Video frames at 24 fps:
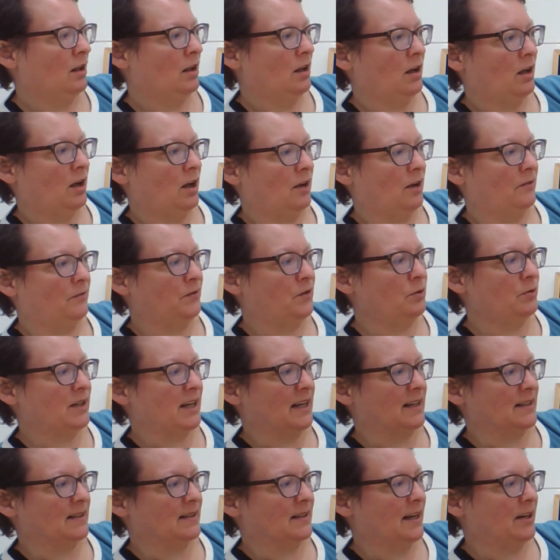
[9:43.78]
A few days
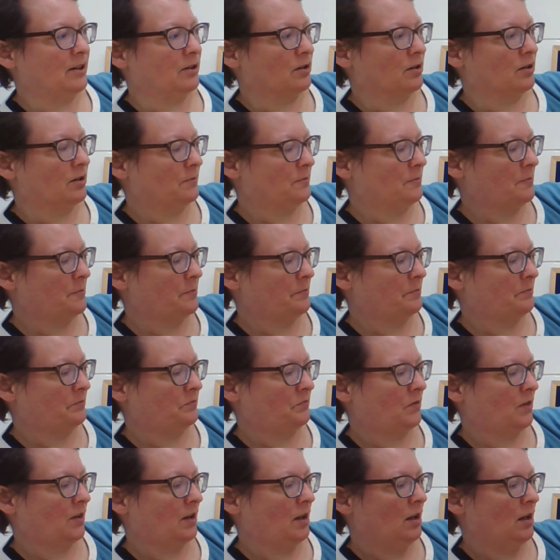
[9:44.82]
later,
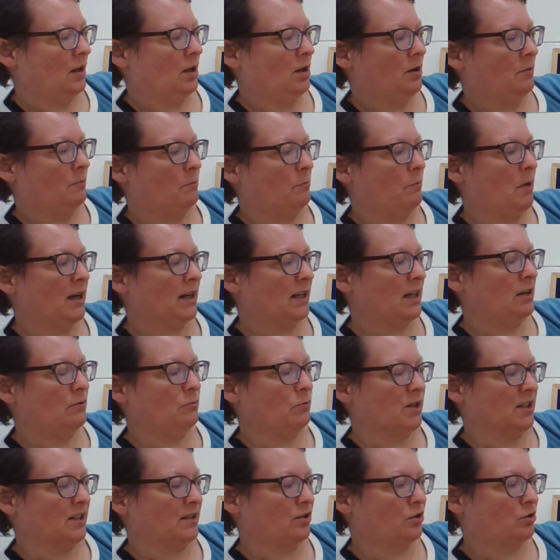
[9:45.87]
Mucky
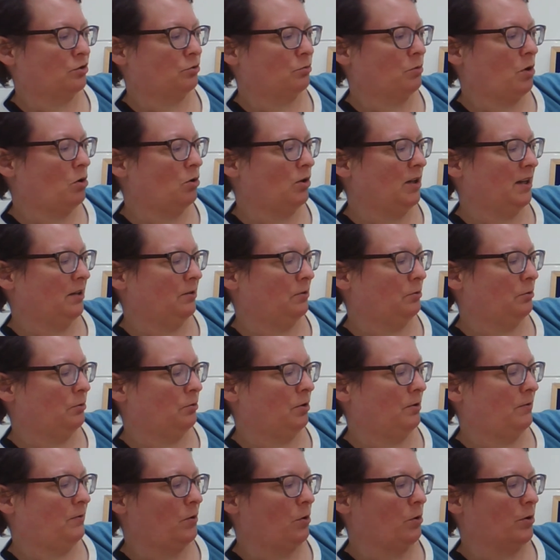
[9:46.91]
was strolling through the
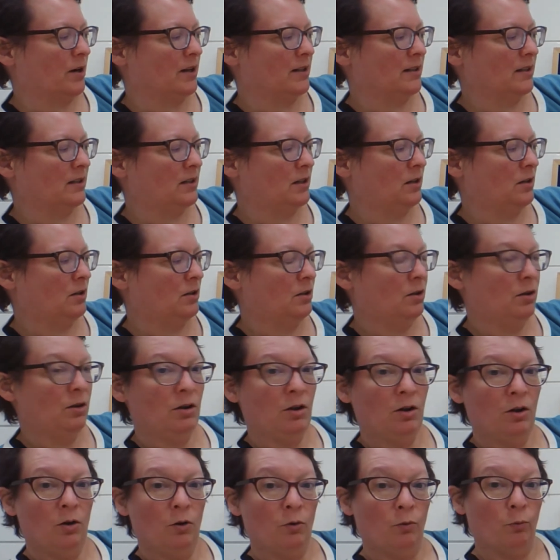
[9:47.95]
forest
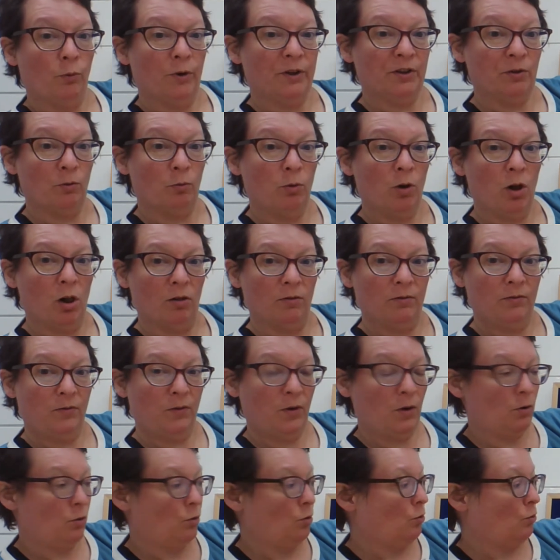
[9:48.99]
when the wolf
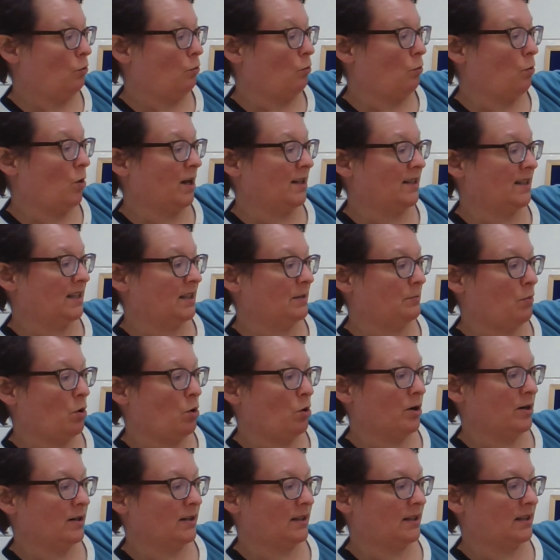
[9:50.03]
once more
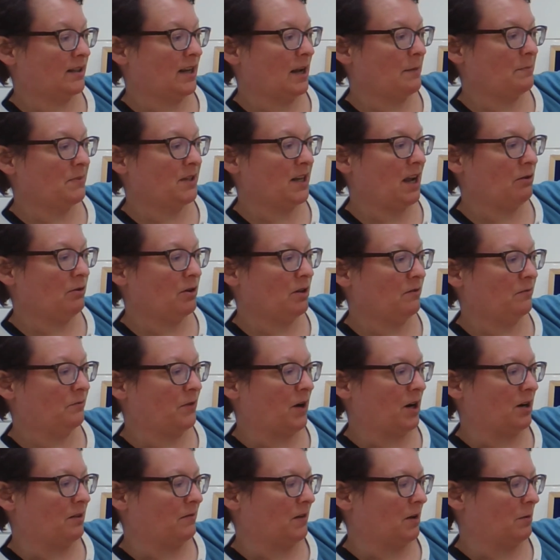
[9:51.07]
stepped out in front
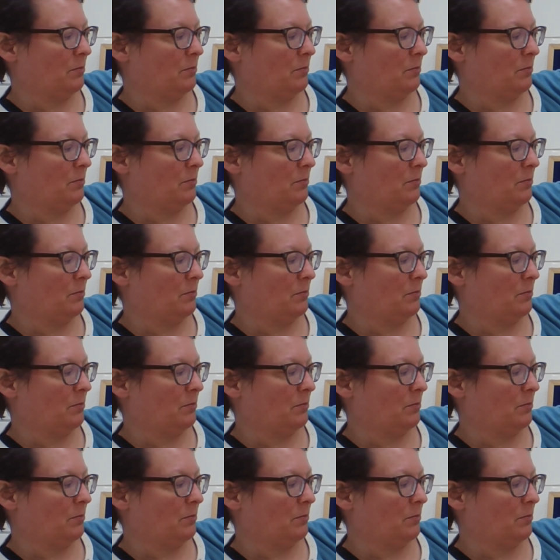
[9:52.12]
of him.